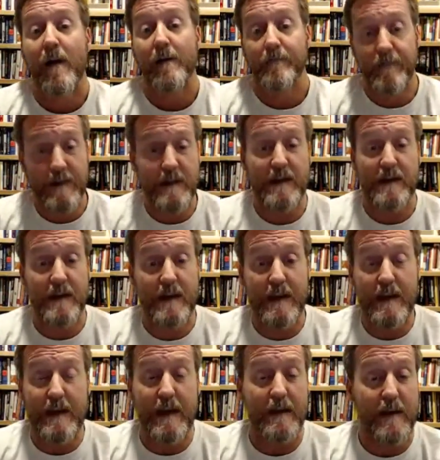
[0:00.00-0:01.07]

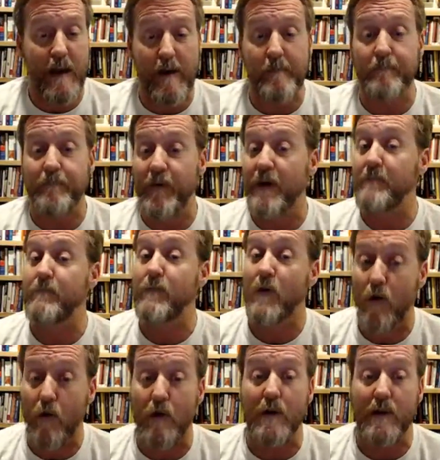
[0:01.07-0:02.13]
Validity can come from
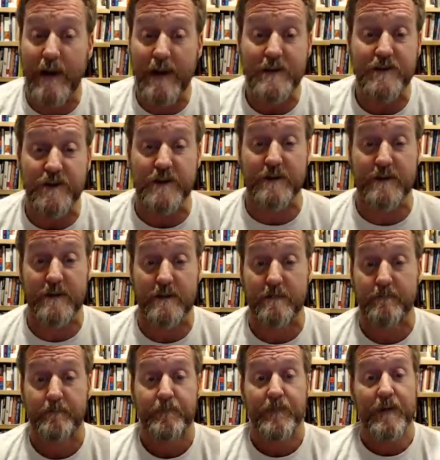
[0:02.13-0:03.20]
correlations.
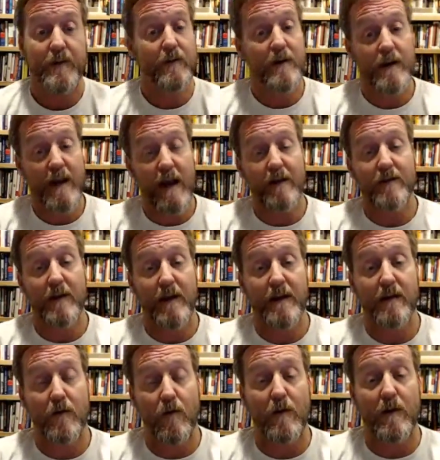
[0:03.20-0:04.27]
You can
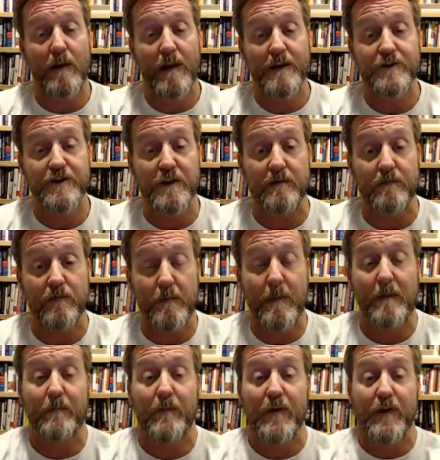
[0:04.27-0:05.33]
calculate a correlation.
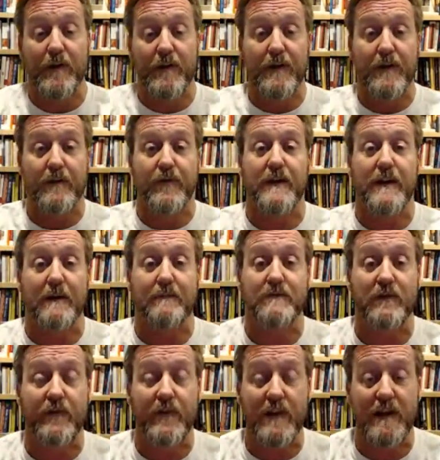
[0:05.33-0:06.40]
Remember, there are different
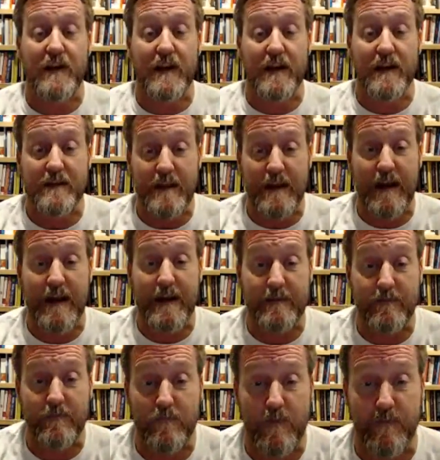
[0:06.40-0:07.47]
types of validities that
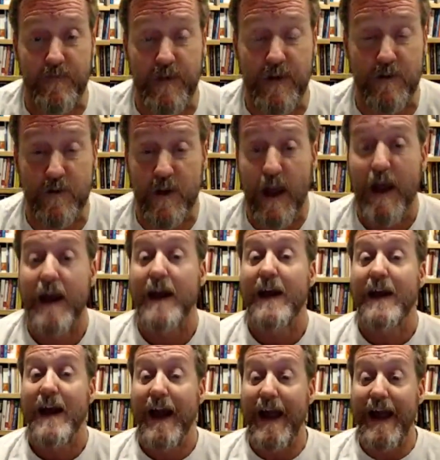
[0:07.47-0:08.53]
I reviewed.
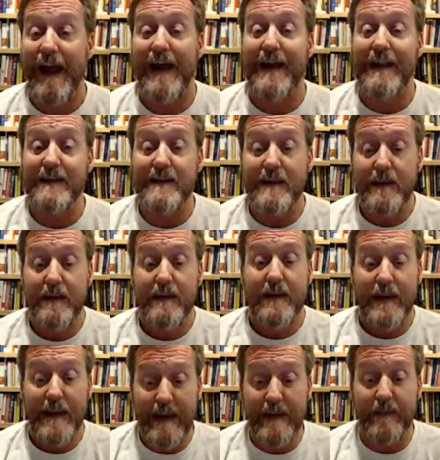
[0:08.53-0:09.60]
And
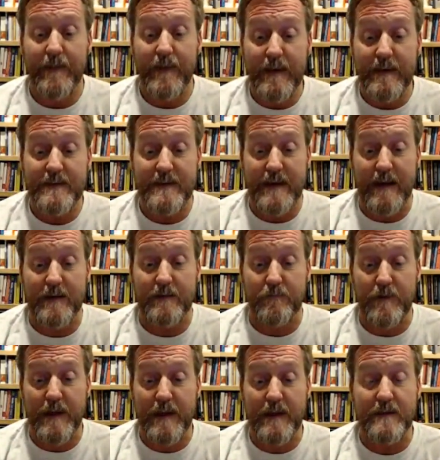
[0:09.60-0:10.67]
in the assigned
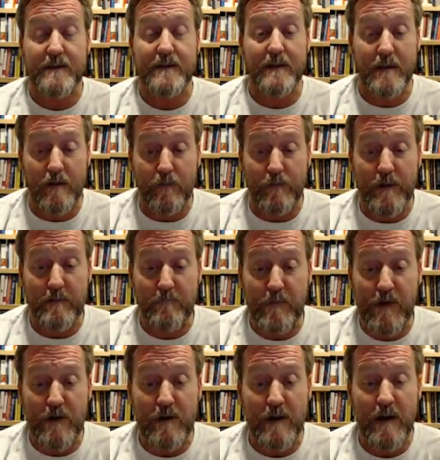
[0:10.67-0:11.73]
readings in the Green
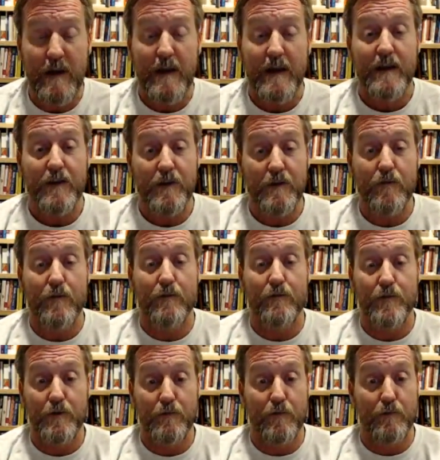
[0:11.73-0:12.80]
Book, you
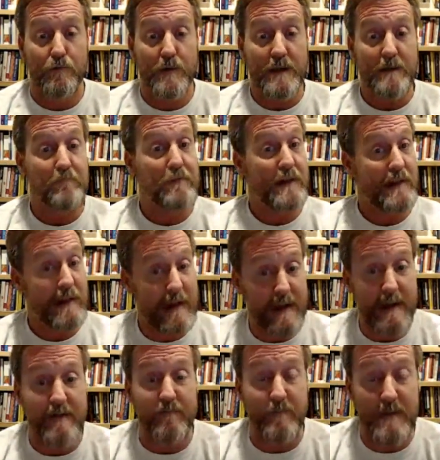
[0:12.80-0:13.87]
will read
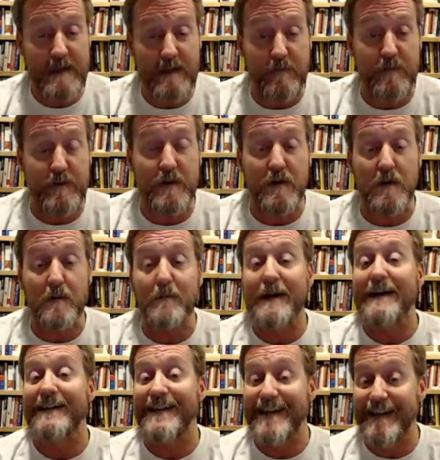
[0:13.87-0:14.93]
plenty of material
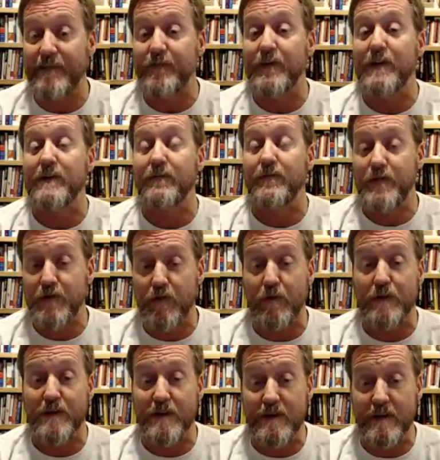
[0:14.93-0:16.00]
about different
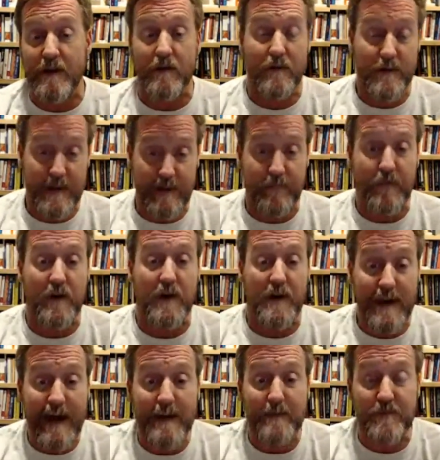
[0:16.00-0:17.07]
sources or
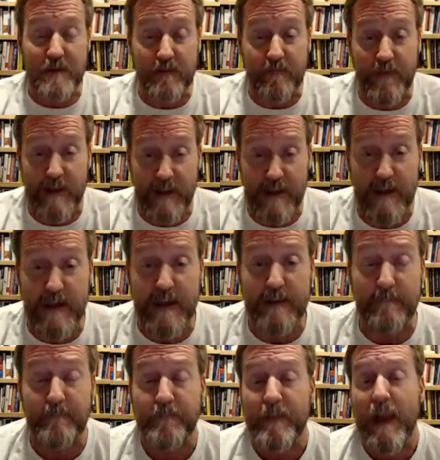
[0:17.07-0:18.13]
different types of
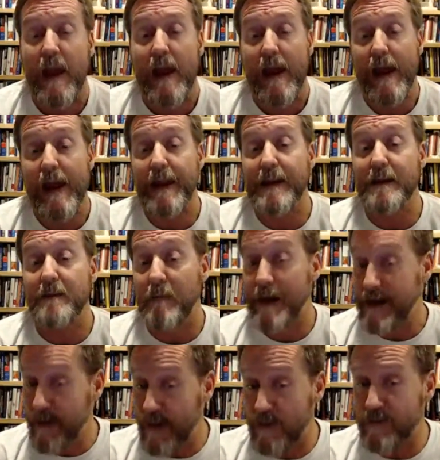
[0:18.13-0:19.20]
validity. and in
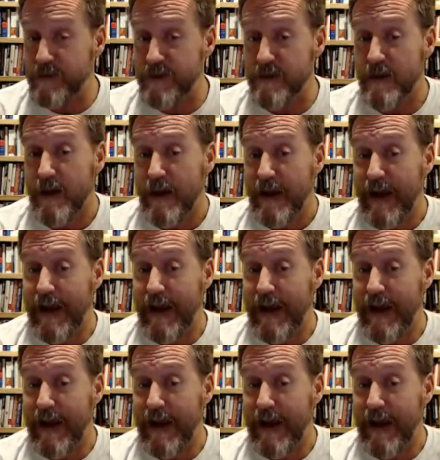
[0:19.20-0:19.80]
my notes.